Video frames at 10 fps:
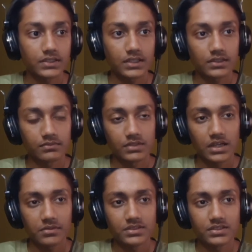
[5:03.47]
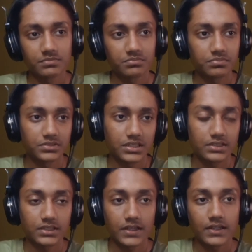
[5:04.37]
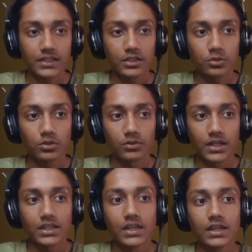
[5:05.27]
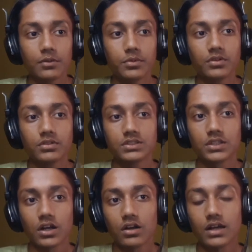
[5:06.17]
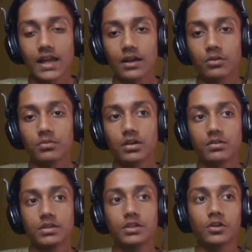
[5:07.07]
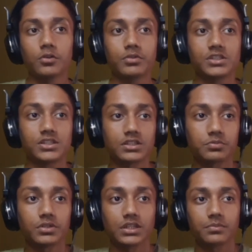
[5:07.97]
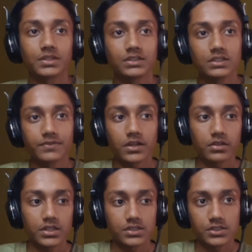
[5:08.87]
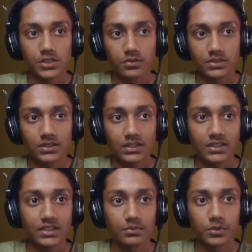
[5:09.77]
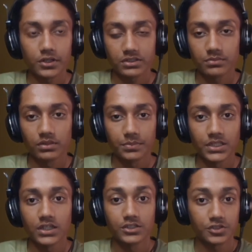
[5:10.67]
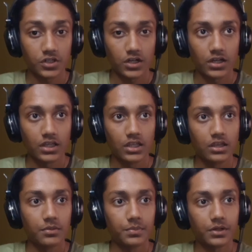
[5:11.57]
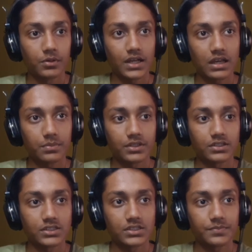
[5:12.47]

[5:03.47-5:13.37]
and now it's just kind of equal, right? We saw how Hikaru is just winning, but this variation shows that it can possibly be a draw. But what happened